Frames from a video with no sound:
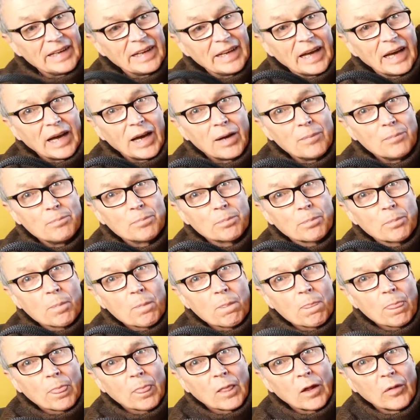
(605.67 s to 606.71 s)
on
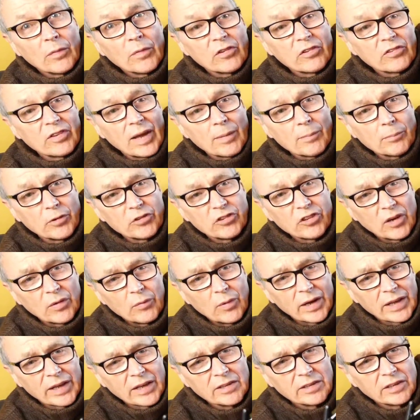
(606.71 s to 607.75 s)
this end, which I
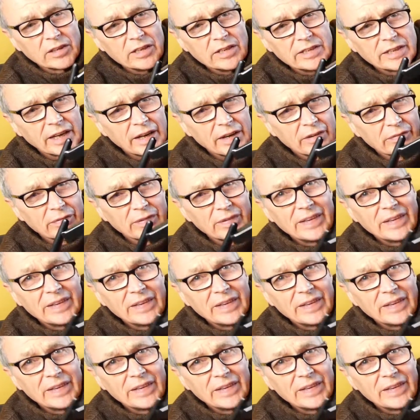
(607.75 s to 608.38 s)
reckon can kind of,